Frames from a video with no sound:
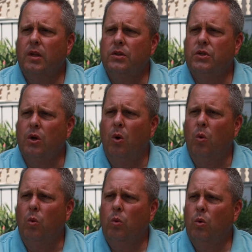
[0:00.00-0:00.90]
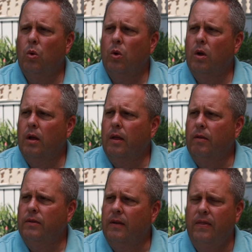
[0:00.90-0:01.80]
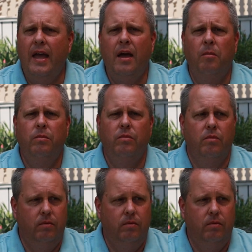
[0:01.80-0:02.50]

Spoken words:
So to them,